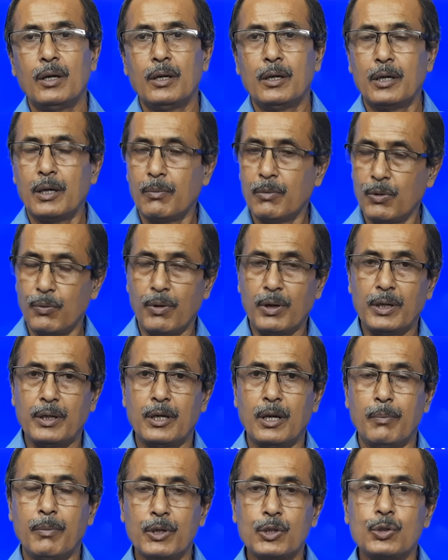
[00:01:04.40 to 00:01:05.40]
Number one.
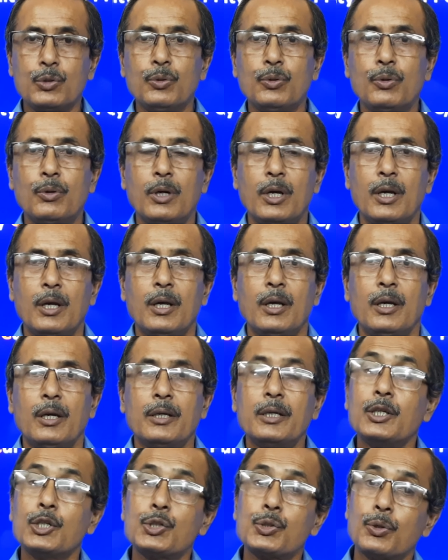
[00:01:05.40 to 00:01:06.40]
Number two,
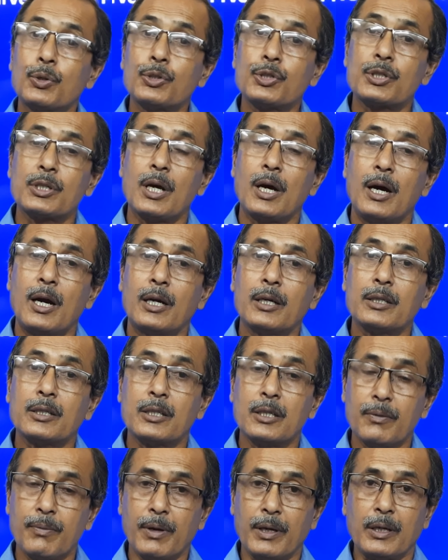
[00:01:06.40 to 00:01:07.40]
resources are
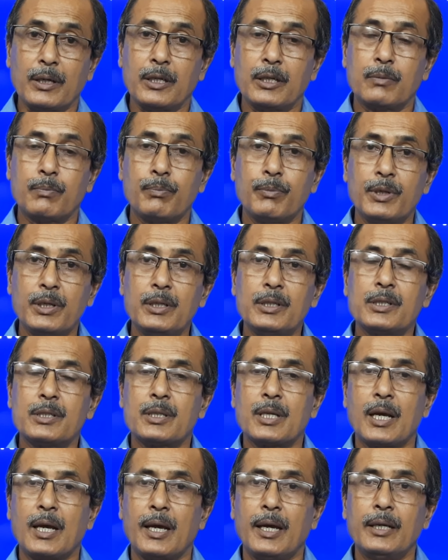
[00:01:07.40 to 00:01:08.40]
given. It
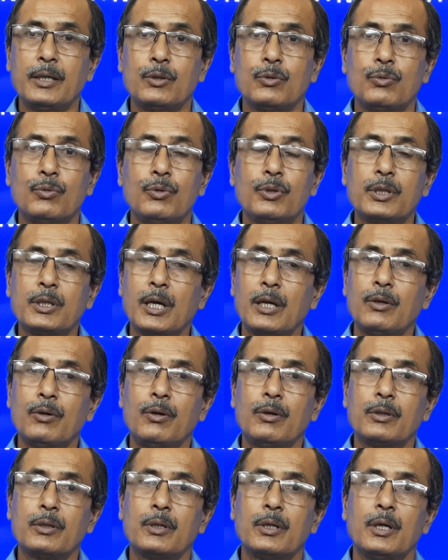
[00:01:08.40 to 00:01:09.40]
means that we
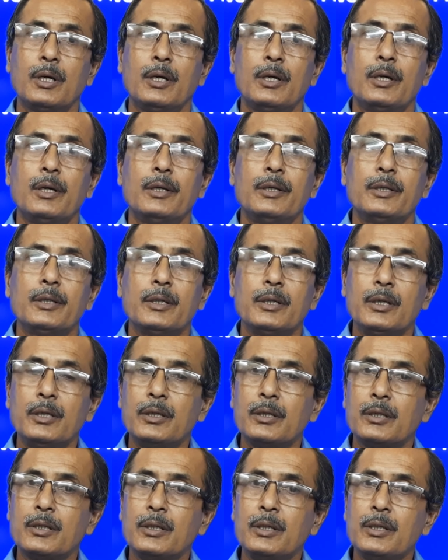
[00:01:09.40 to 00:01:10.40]
cannot
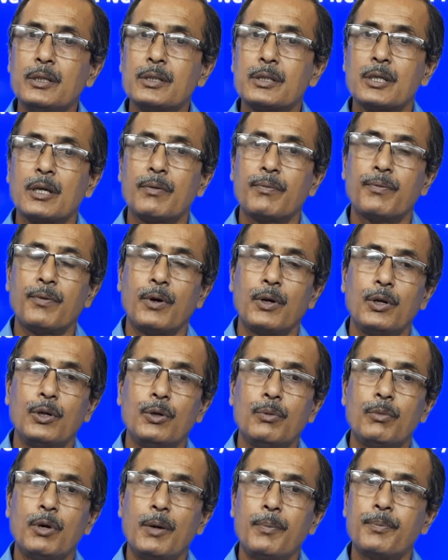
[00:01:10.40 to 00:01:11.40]
increase the
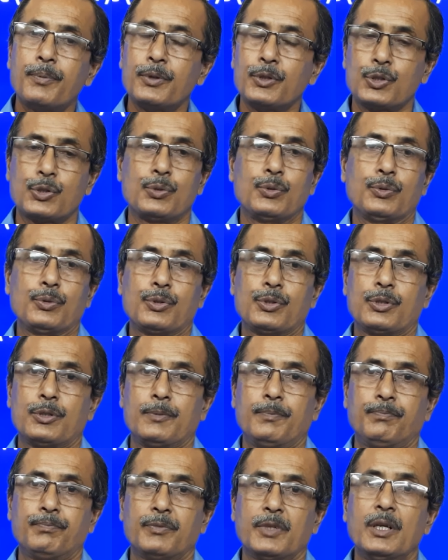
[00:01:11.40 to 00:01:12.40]
volume of
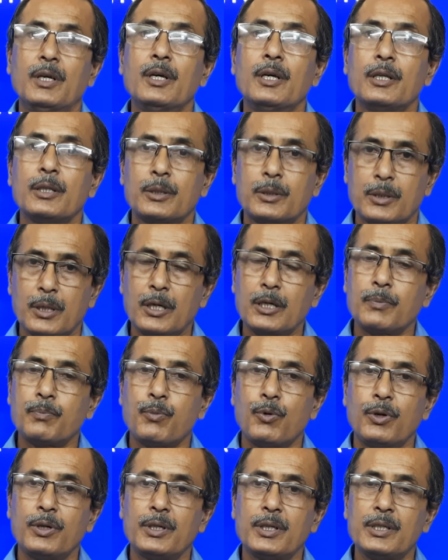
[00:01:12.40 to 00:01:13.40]
resource. Third
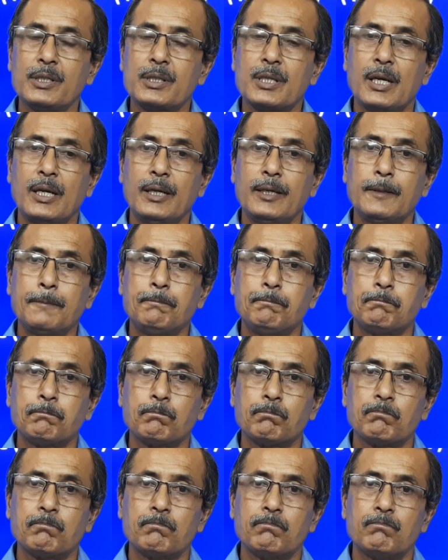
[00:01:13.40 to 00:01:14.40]
point is that
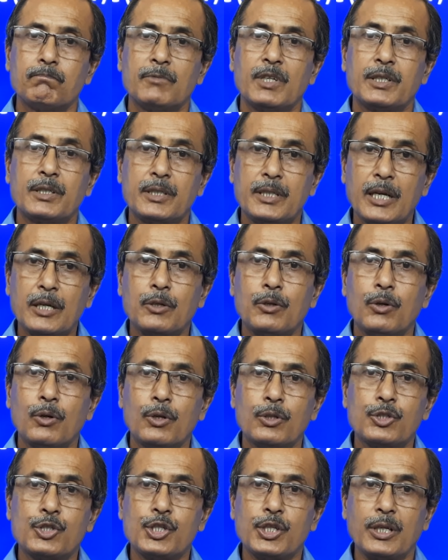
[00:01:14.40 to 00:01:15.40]
the
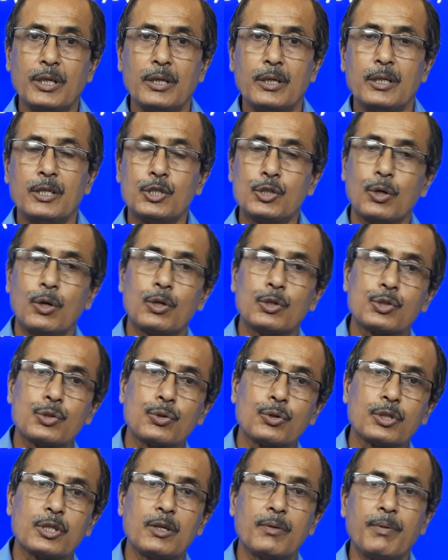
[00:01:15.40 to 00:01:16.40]
technology is
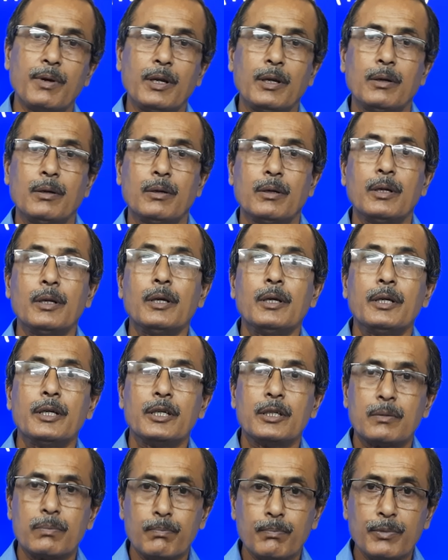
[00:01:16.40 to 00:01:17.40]
also given.
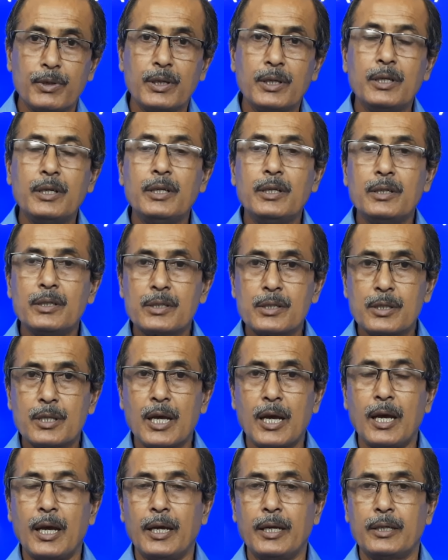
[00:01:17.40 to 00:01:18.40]
It means
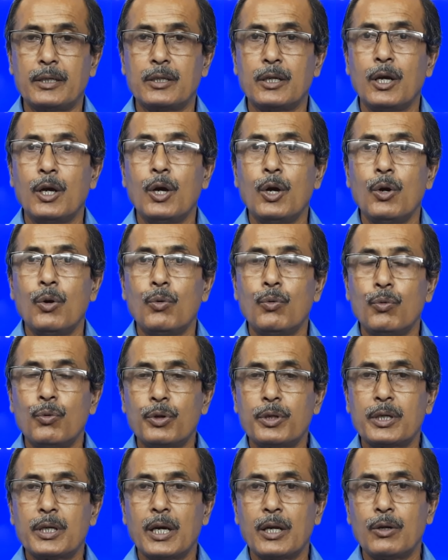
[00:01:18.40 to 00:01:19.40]
that
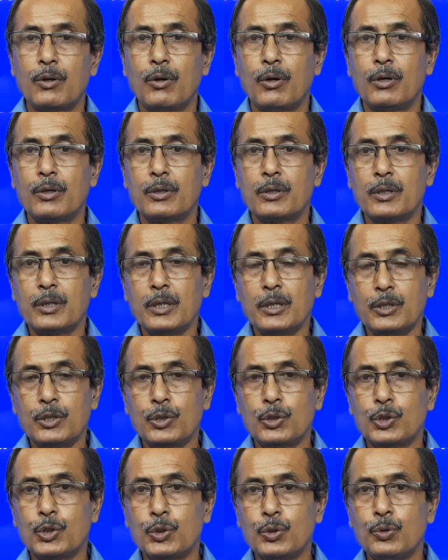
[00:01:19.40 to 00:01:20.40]
we cannot
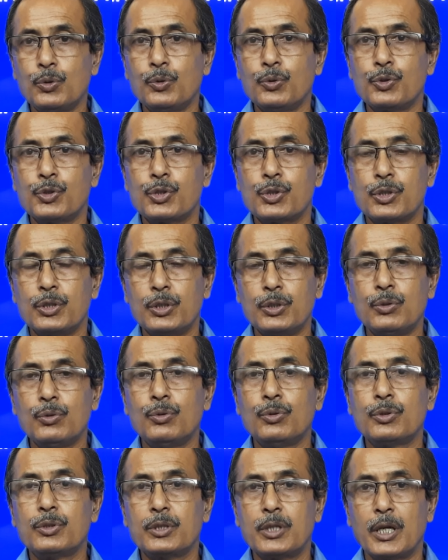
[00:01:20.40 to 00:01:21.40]
introduce
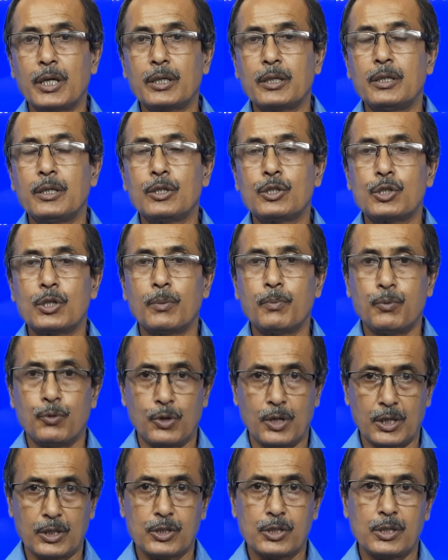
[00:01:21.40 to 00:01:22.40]
new techniques of
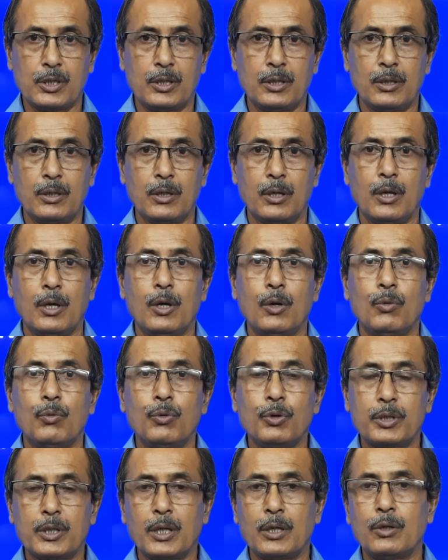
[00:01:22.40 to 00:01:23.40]
production.
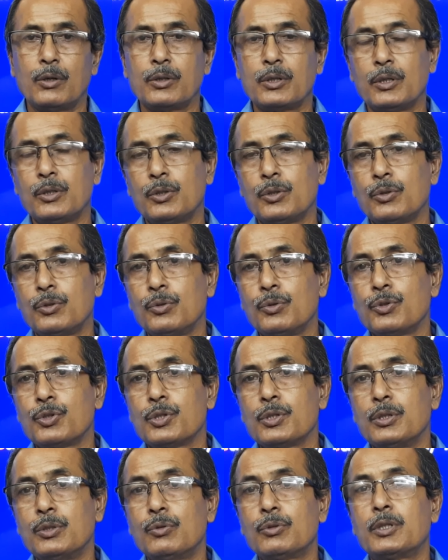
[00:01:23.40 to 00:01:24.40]
We cannot
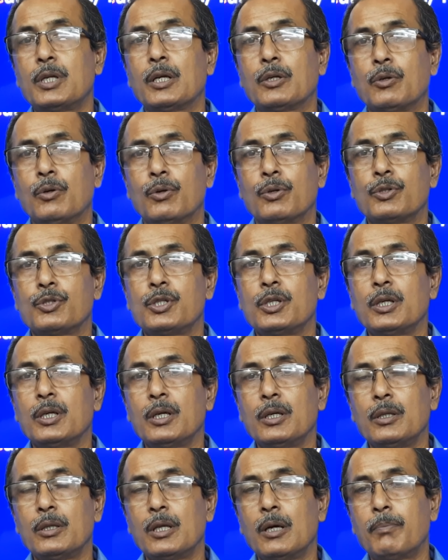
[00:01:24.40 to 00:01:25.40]
introduce new technology
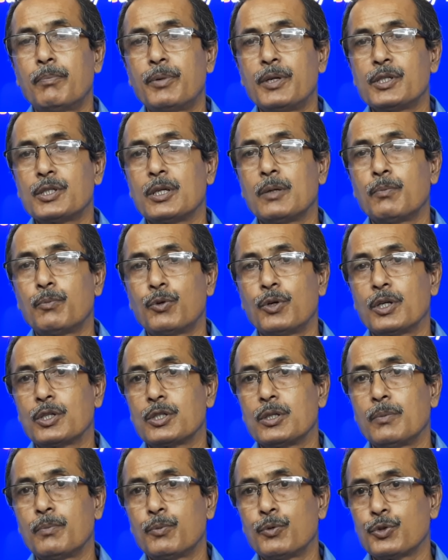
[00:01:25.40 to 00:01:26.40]
in the present
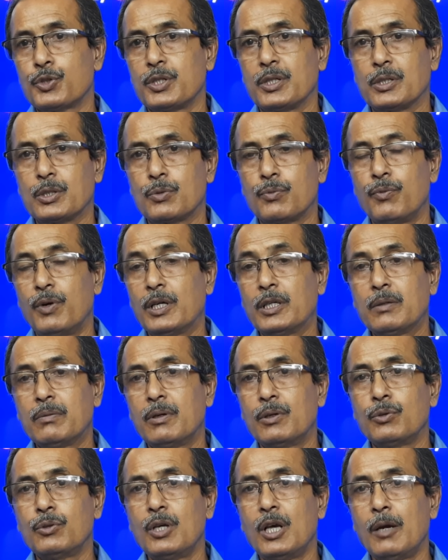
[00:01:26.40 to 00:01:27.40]
production process.
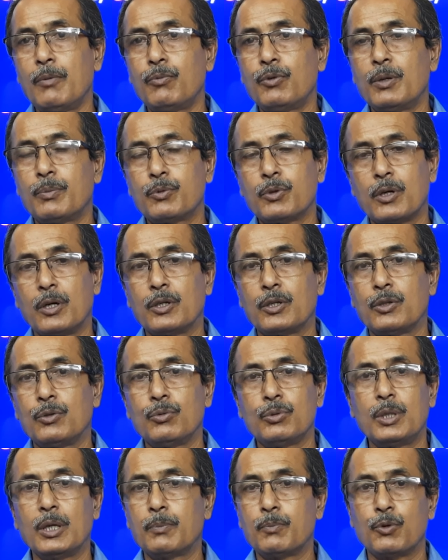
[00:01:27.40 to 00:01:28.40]
Whatever we have to
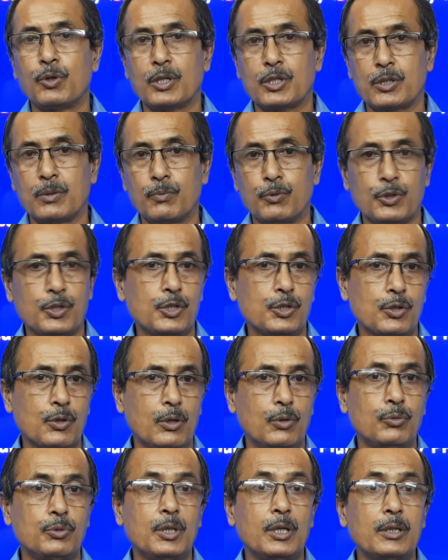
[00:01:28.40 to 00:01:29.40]
continue with that production process
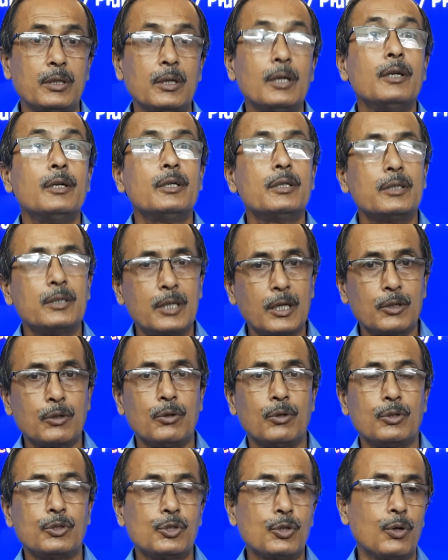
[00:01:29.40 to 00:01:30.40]
only, with that
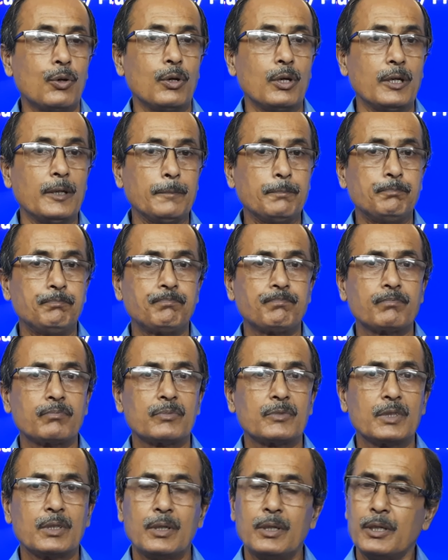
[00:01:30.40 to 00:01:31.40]
technology only.
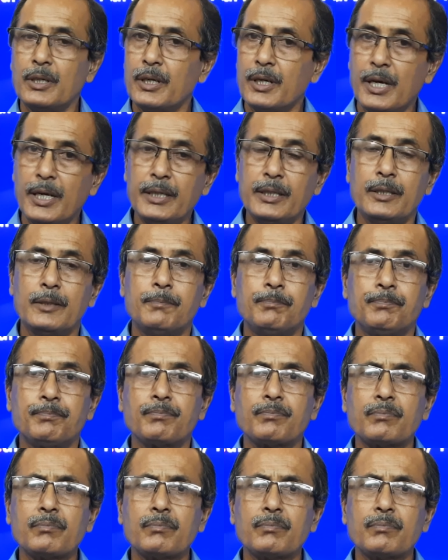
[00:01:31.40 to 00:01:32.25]
Right?